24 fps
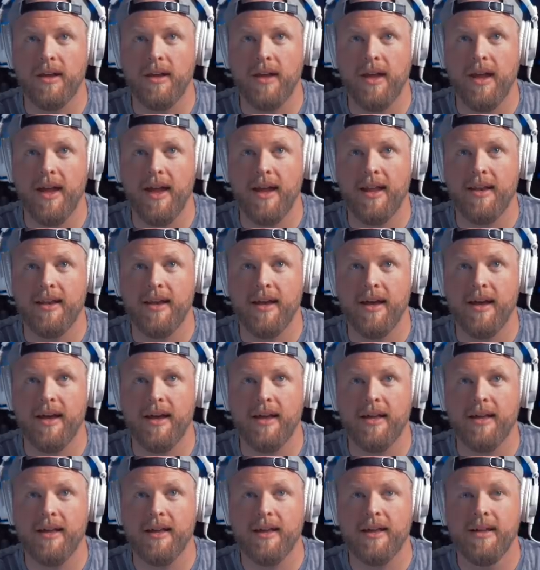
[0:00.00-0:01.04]
He had
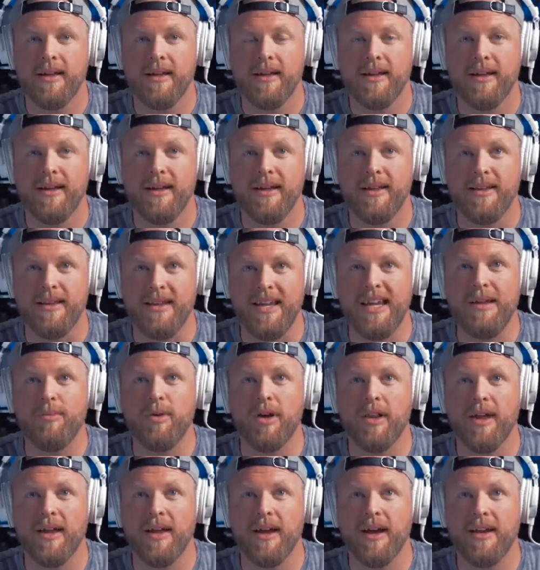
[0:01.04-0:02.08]
uh, in the
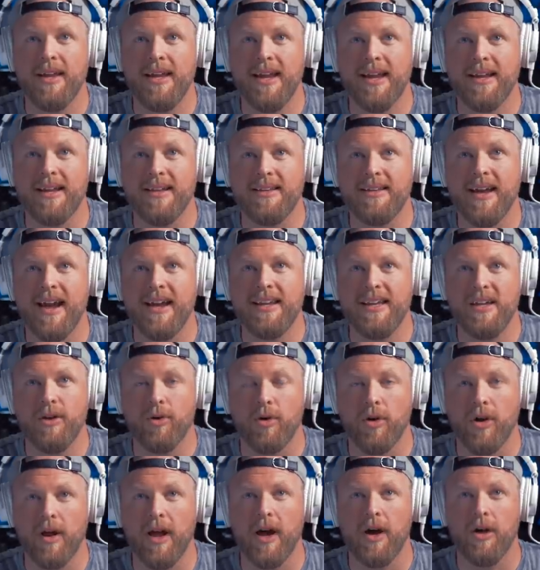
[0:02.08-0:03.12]
email I got, he had a tiny
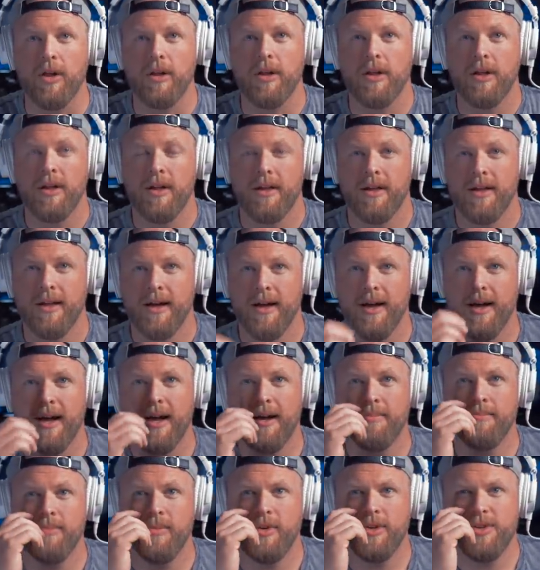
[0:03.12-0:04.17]
URL
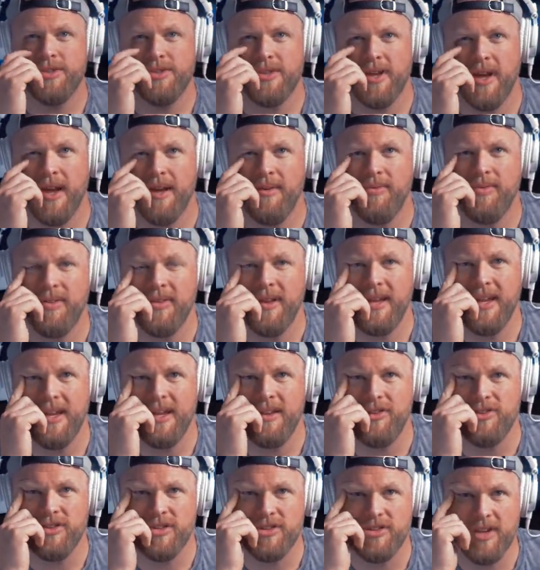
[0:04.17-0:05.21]
um, which I think
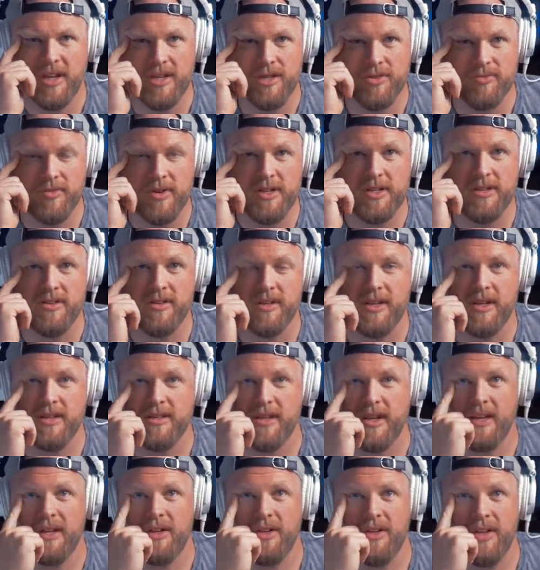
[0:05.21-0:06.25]
he just changed it recently
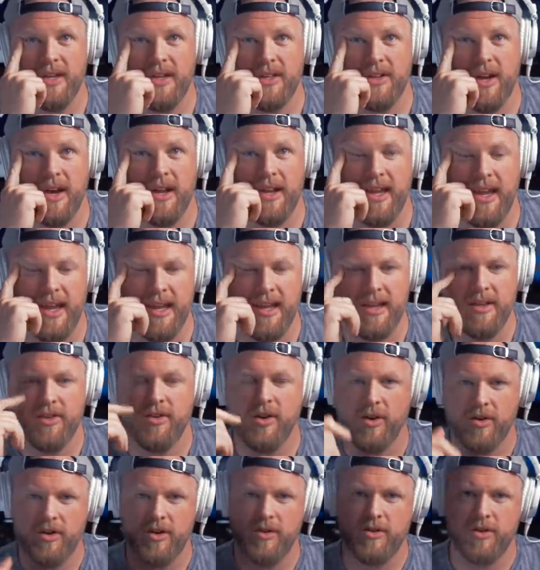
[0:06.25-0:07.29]
because I clicked on it and it
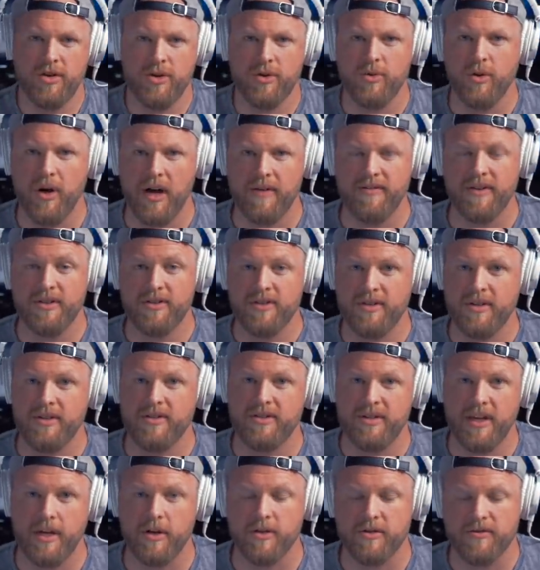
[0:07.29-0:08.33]
took you to obviously a
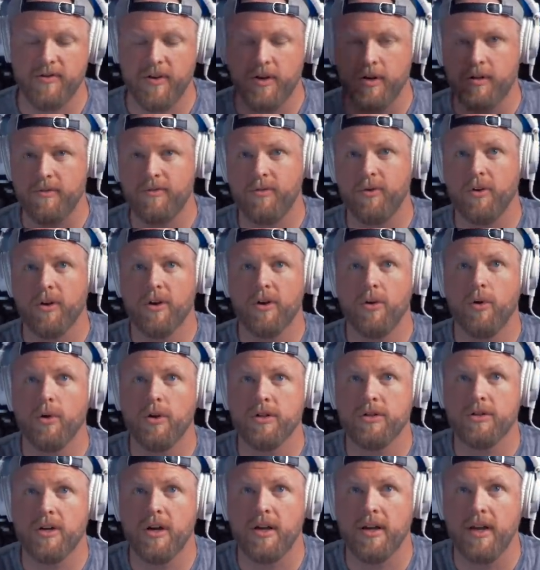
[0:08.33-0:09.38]
sales funnel for a
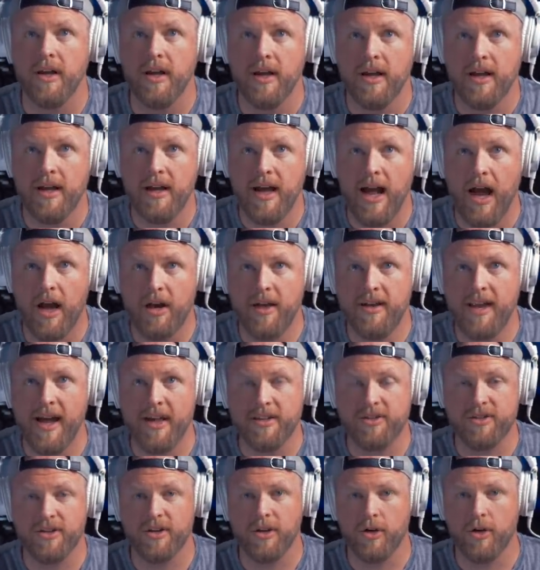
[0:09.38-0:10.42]
course on how to
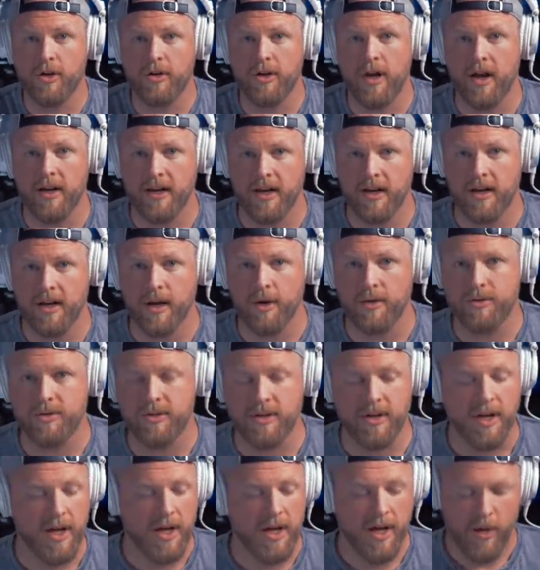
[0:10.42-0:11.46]
text a girl and not get
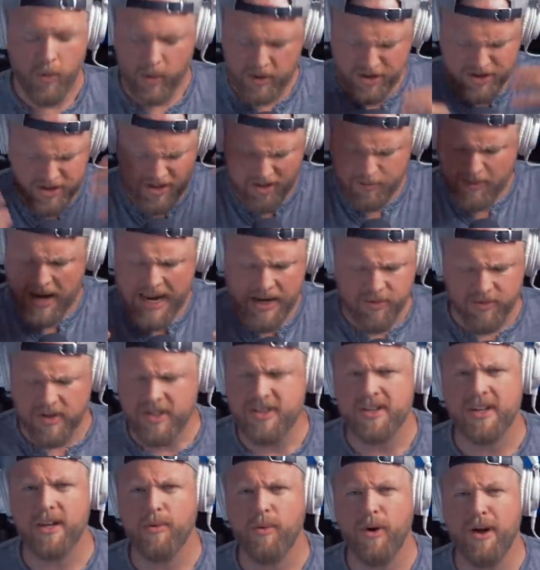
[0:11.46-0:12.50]
ghosted, which is the main
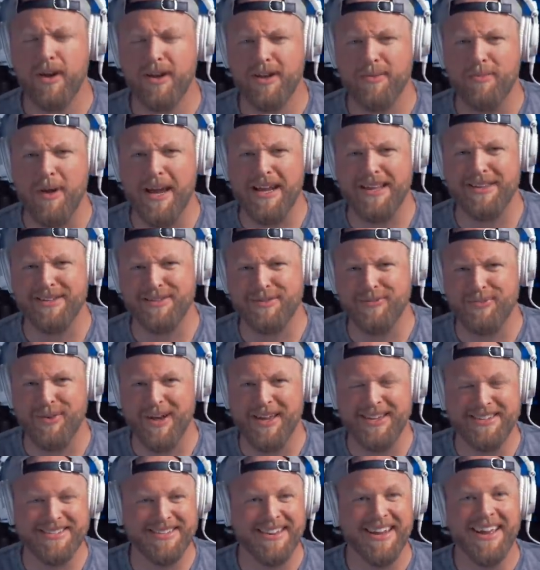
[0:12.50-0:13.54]
reason I wanted to make this
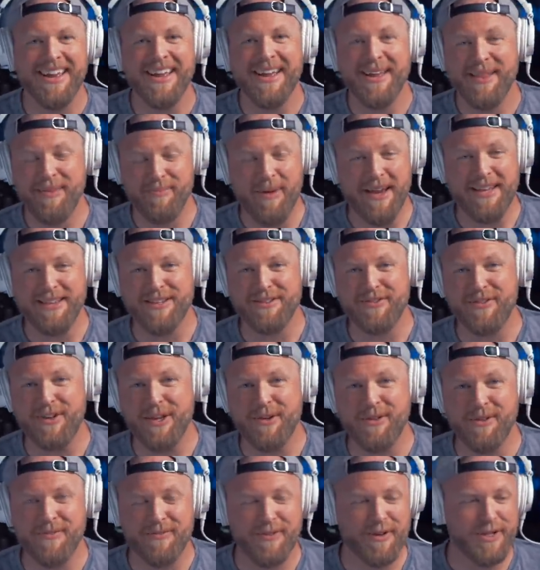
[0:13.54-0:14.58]
place, make this
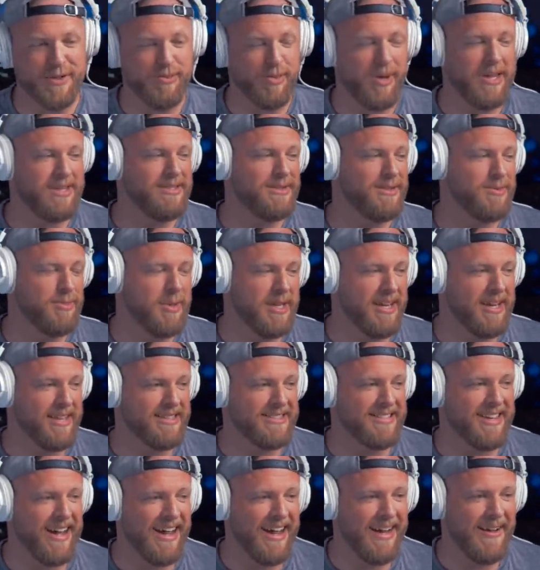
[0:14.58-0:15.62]
video in the first place, is
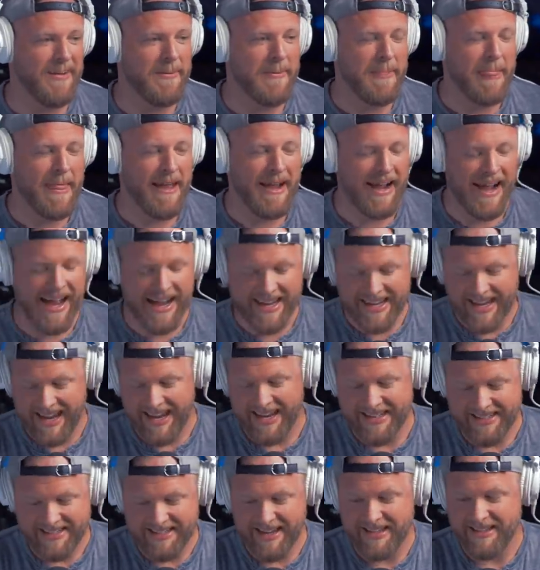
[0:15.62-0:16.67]
because uh, I
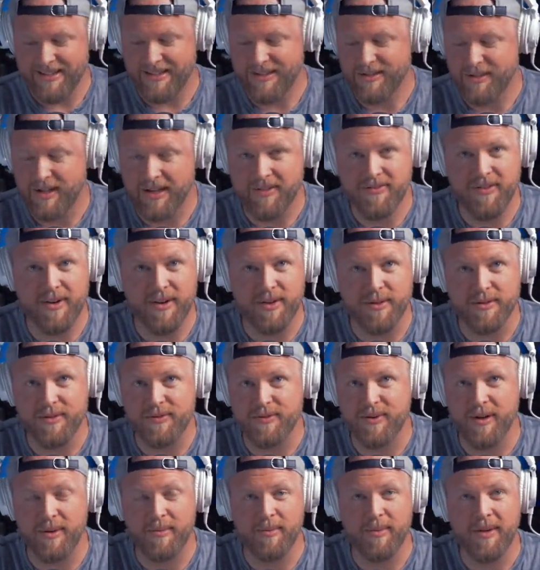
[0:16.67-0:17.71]
can't stand these click funnels
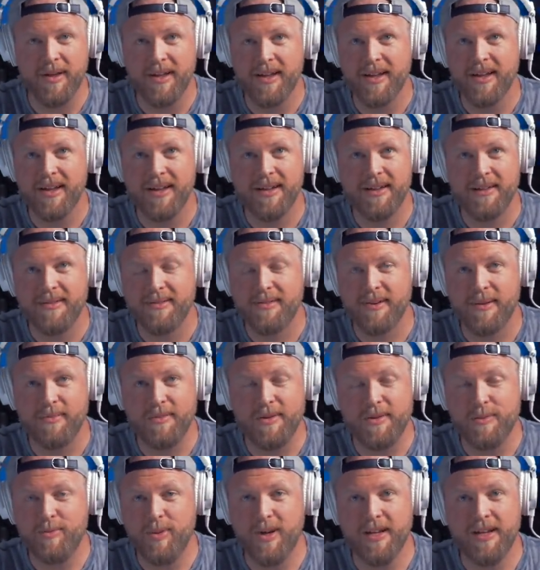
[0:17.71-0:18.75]
from from
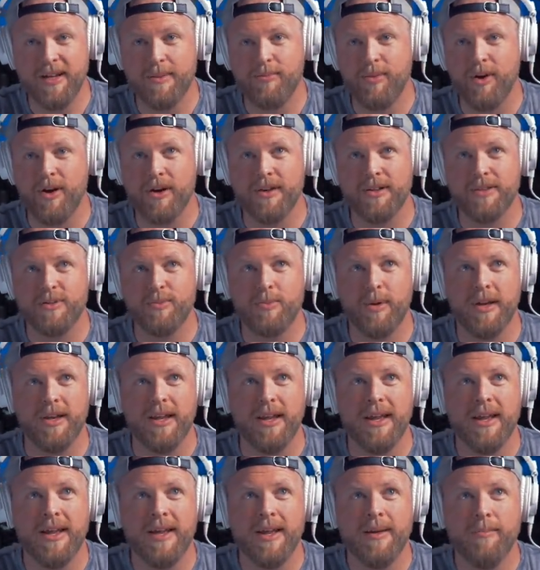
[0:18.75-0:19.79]
these pickup artists.
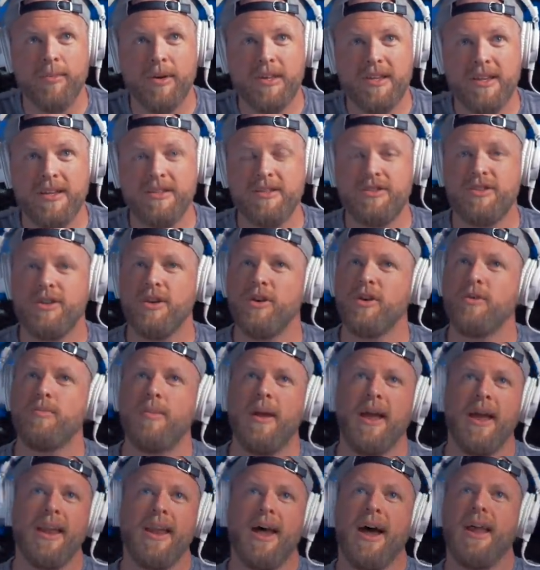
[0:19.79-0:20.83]
But but this dude,
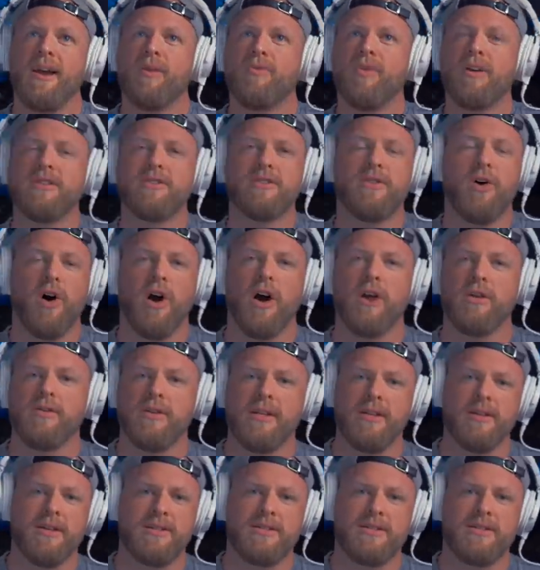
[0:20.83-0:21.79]
man, I of Russell Hartley.